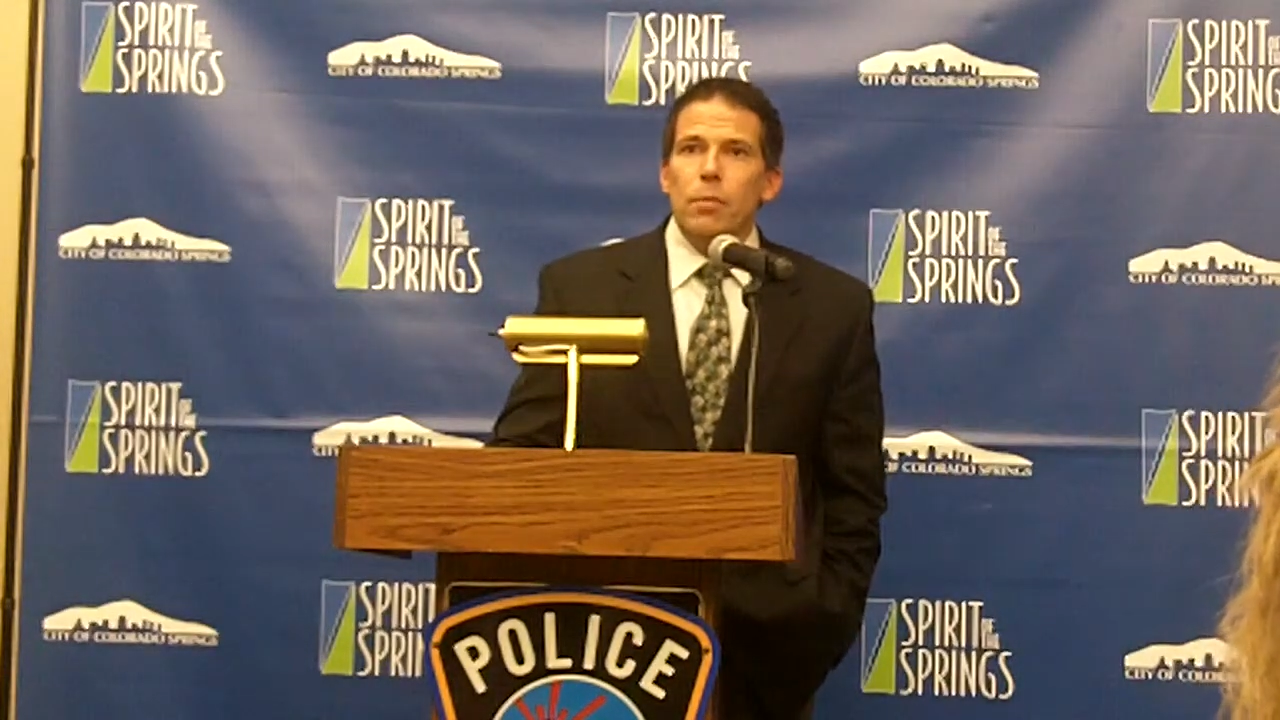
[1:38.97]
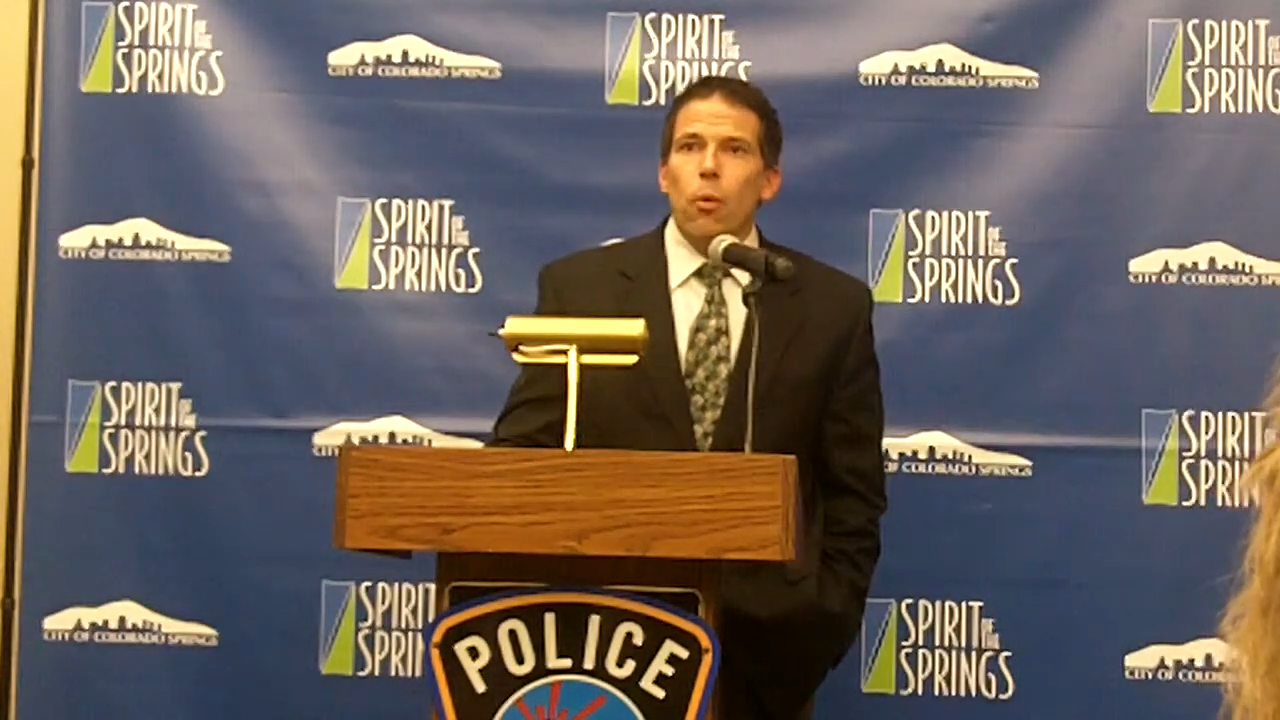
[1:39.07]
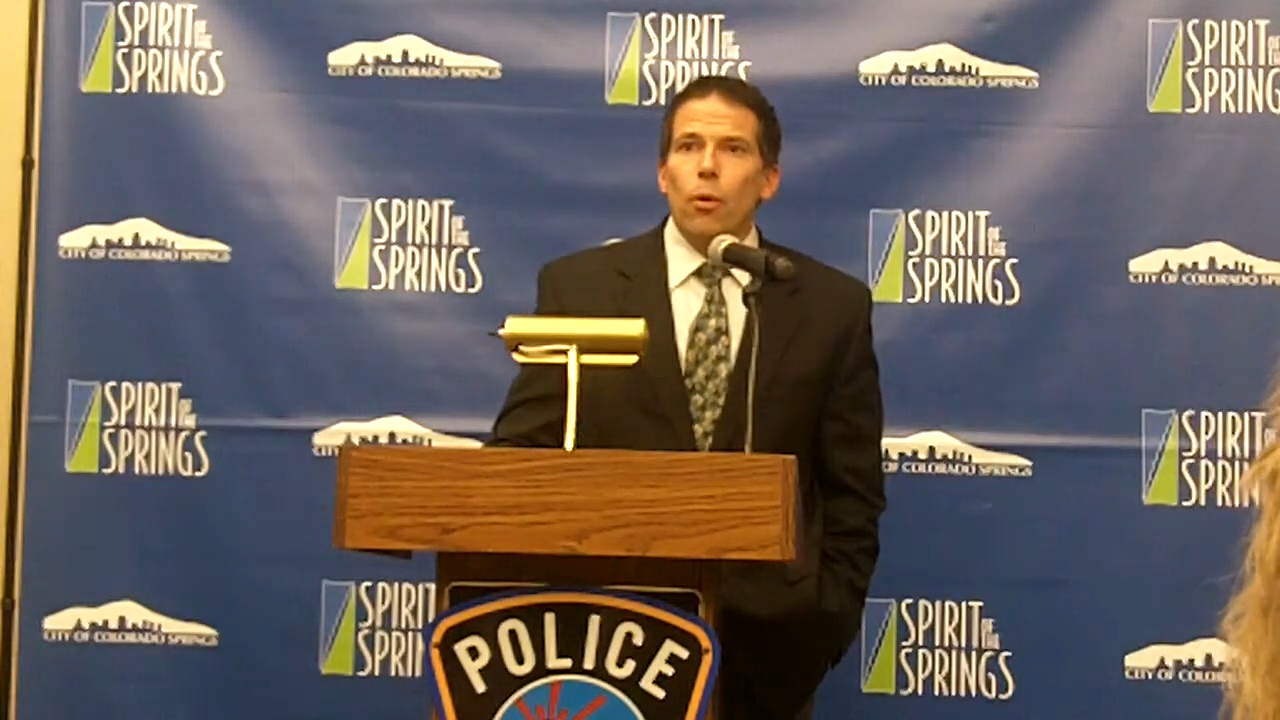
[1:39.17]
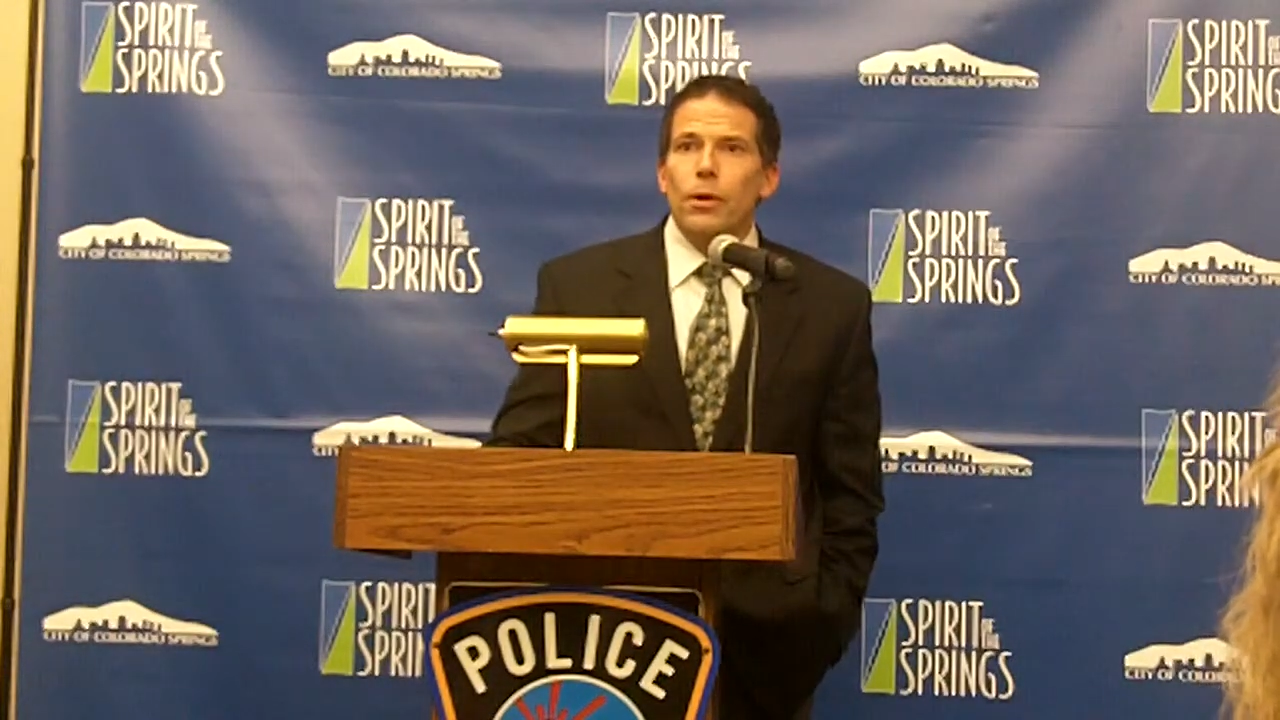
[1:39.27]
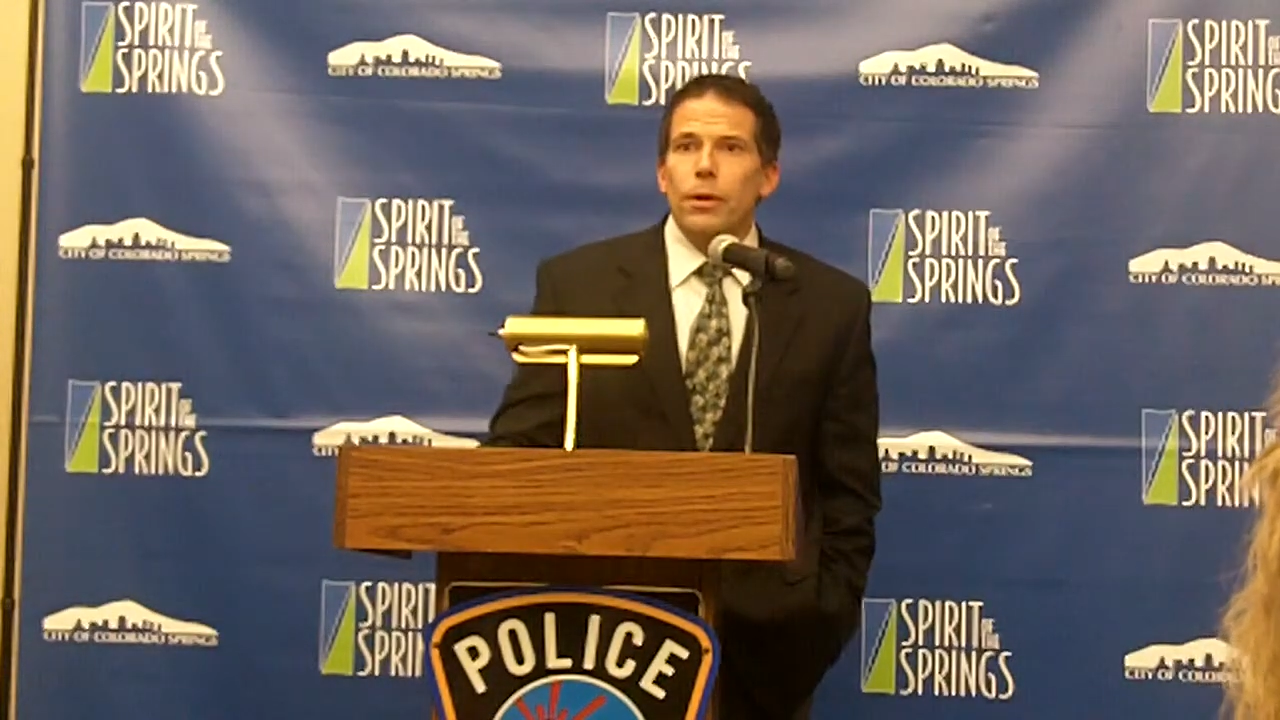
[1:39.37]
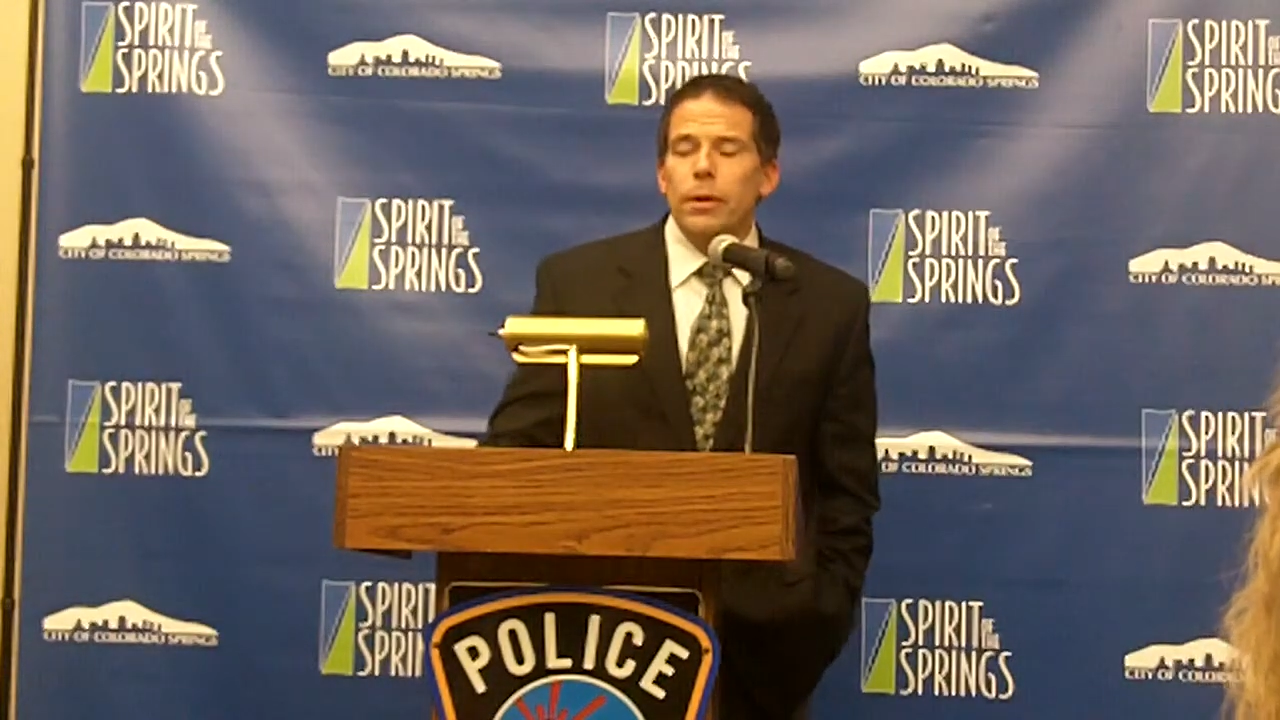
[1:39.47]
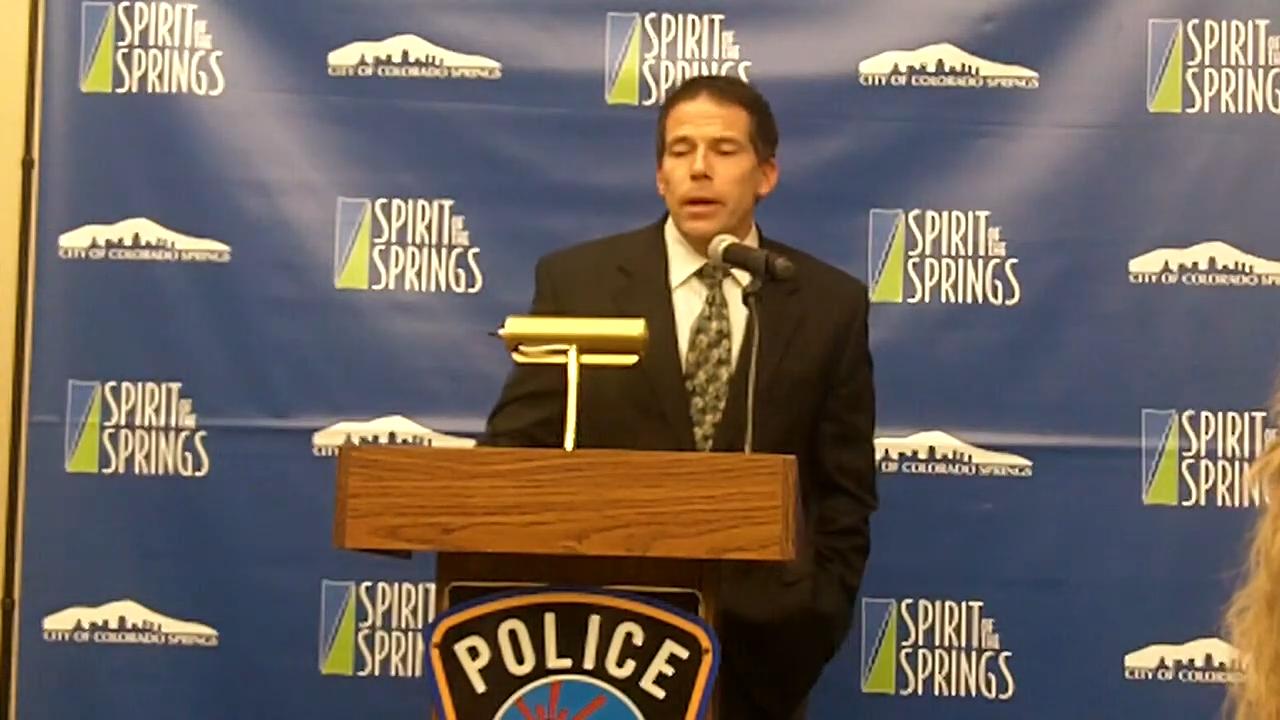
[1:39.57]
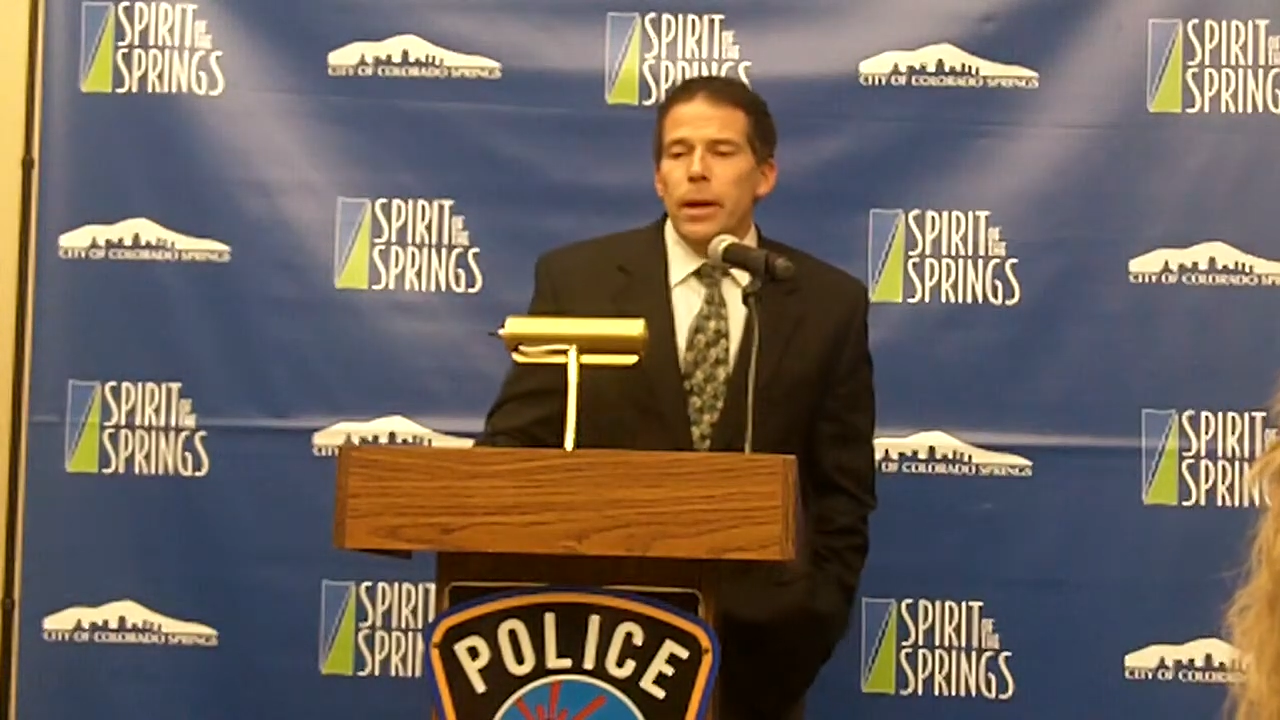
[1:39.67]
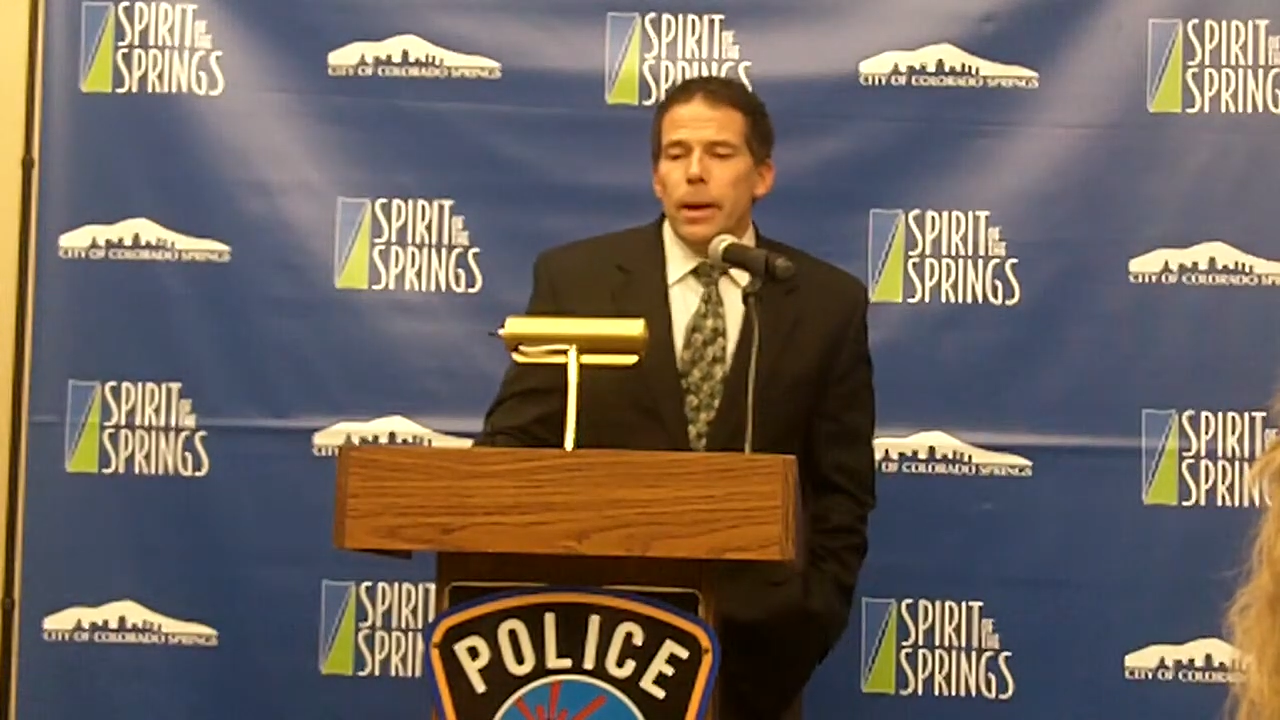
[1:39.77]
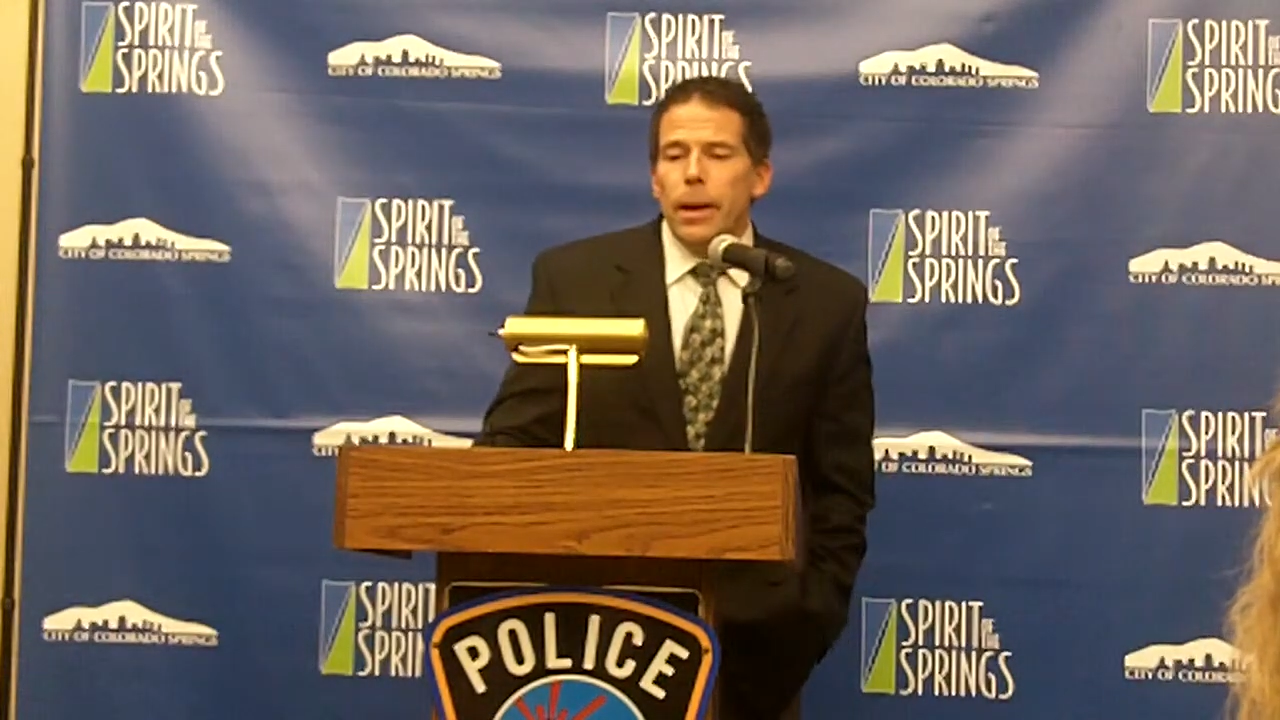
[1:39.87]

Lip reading: reported